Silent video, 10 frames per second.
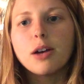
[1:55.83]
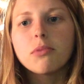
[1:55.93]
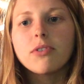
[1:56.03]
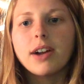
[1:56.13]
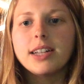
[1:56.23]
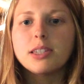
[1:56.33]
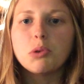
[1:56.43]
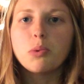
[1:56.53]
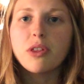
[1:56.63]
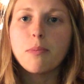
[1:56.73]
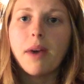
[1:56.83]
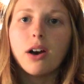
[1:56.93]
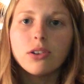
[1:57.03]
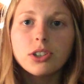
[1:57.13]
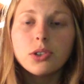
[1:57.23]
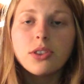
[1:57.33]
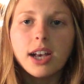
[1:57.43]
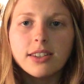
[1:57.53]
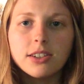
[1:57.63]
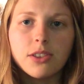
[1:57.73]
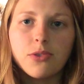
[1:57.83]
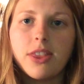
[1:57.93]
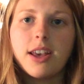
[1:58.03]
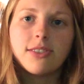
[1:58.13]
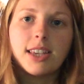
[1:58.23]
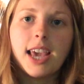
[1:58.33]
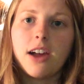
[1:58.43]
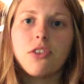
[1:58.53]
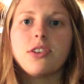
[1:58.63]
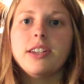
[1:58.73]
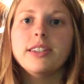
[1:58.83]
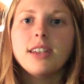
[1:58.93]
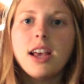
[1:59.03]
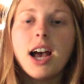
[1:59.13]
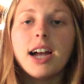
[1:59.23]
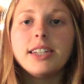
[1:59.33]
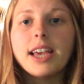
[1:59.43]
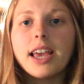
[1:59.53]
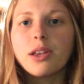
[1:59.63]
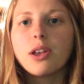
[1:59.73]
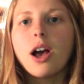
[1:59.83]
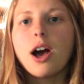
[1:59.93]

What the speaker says: provides me with about 2,000 to 3,000 calories a day,